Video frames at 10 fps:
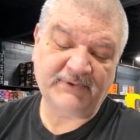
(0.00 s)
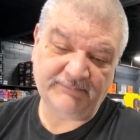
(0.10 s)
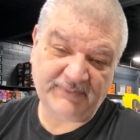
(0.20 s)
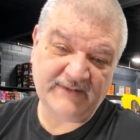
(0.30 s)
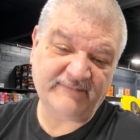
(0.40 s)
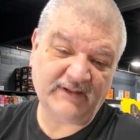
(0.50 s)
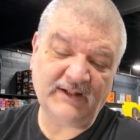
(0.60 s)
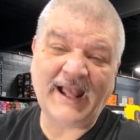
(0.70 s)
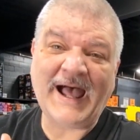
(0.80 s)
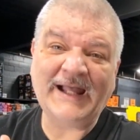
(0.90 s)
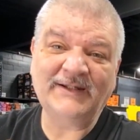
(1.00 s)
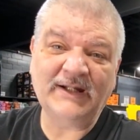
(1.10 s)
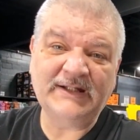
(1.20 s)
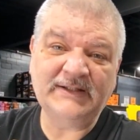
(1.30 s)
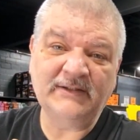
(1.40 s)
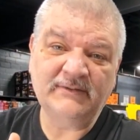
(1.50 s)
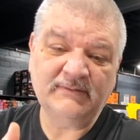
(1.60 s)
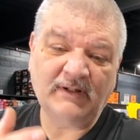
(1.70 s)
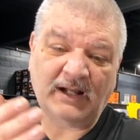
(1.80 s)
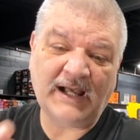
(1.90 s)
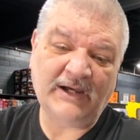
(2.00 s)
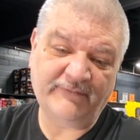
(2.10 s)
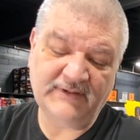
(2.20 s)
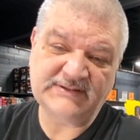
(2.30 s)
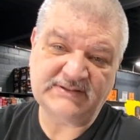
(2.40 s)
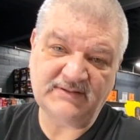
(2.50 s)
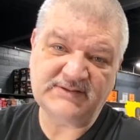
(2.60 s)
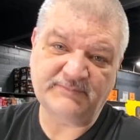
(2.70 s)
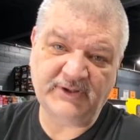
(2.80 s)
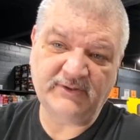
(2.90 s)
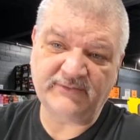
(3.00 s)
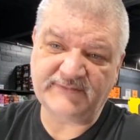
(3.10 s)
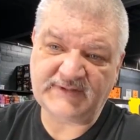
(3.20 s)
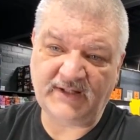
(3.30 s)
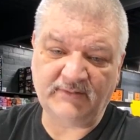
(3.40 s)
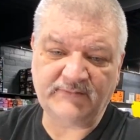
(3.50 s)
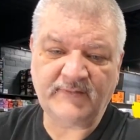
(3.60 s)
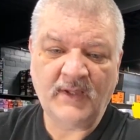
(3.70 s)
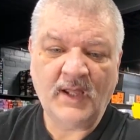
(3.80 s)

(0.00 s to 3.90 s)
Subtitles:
basically, I like how this speaker sounds.